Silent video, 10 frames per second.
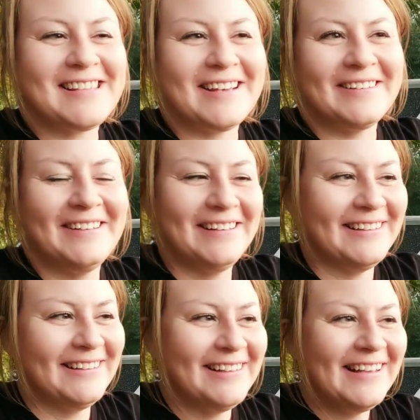so
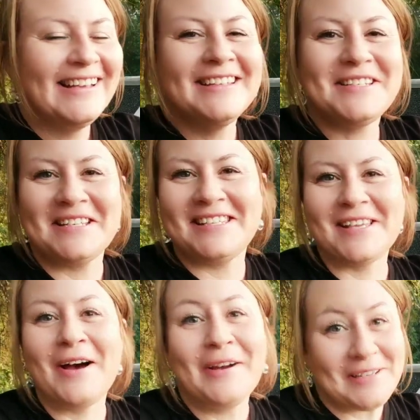she
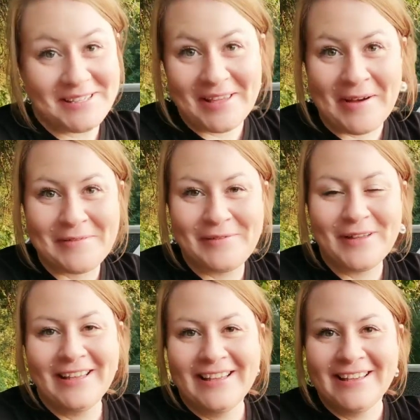saw herself
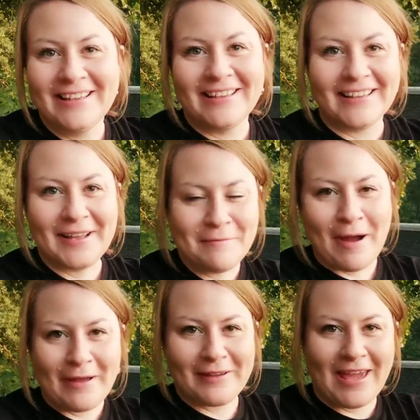in
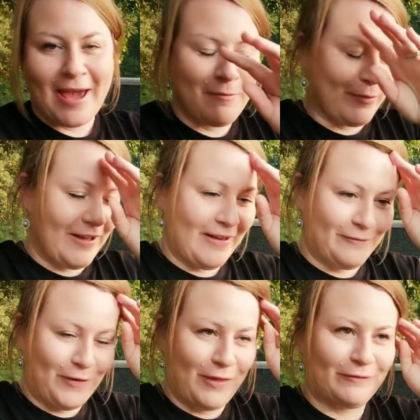my camera
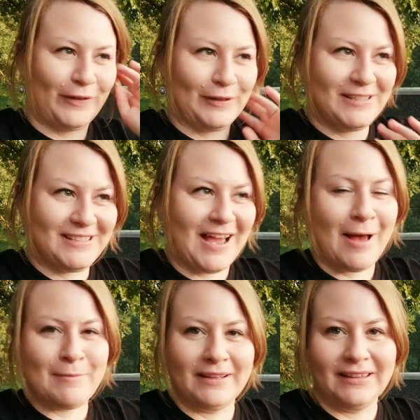for the first
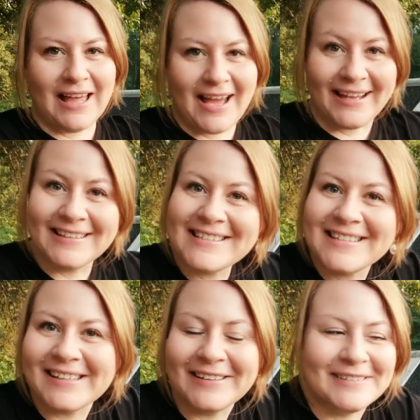time in light.
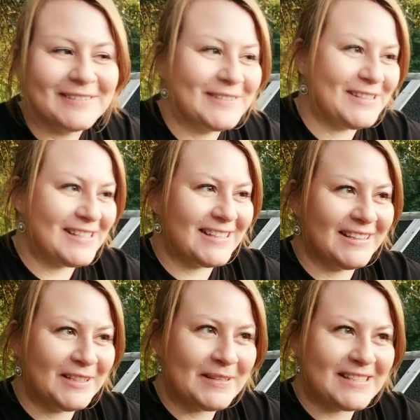So she's a
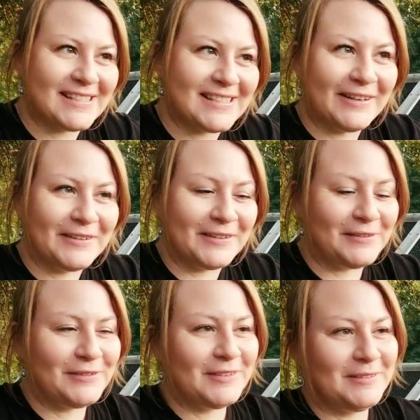little bit scared
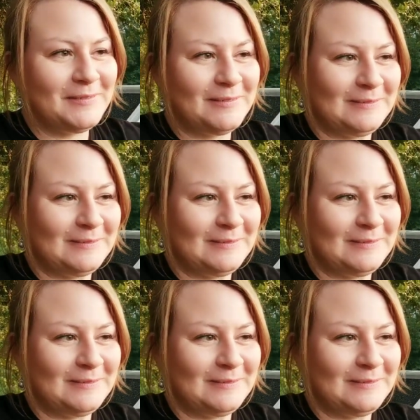of.